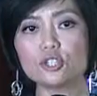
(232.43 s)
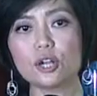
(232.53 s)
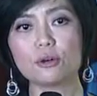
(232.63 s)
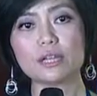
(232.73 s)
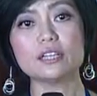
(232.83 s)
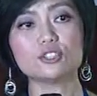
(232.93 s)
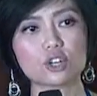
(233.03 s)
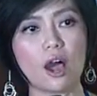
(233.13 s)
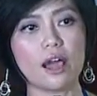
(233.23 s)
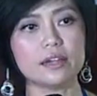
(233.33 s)
you know that in
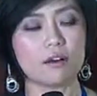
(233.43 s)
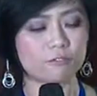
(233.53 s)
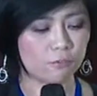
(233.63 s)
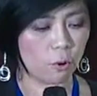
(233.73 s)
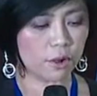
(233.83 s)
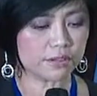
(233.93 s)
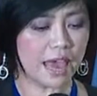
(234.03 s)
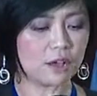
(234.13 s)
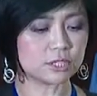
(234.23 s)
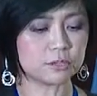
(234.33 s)
China, four
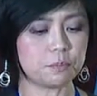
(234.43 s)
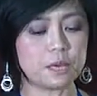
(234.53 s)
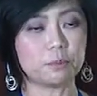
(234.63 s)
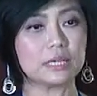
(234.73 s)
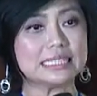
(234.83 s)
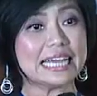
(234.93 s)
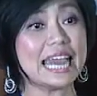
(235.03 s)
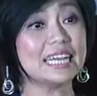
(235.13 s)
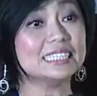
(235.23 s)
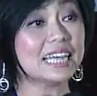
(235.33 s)
thousand people a
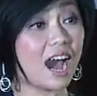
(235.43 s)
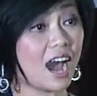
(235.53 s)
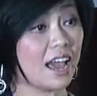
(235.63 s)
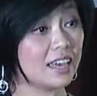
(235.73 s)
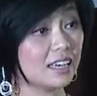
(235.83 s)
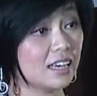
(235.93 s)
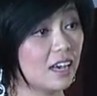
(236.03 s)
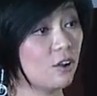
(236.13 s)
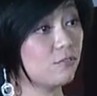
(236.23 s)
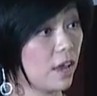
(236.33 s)
day die
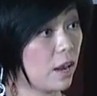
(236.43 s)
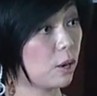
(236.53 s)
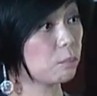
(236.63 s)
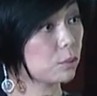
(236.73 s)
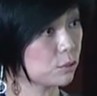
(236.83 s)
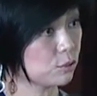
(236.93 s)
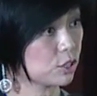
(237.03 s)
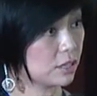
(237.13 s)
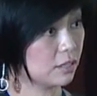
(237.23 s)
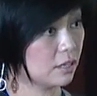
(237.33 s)
of air
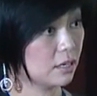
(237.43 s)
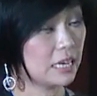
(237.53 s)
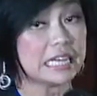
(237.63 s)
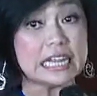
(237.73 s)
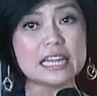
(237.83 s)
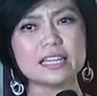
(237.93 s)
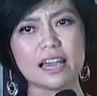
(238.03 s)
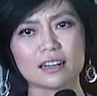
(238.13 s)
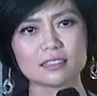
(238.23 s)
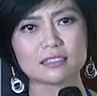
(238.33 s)
pollution? In
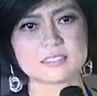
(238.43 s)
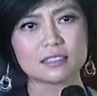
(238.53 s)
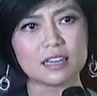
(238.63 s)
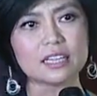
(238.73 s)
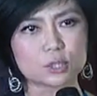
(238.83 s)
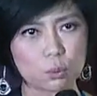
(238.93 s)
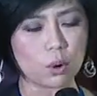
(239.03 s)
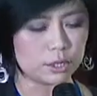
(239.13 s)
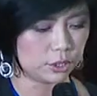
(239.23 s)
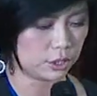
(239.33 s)
India, it's
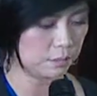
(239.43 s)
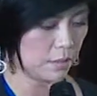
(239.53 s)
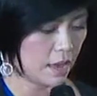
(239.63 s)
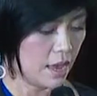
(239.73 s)
worse.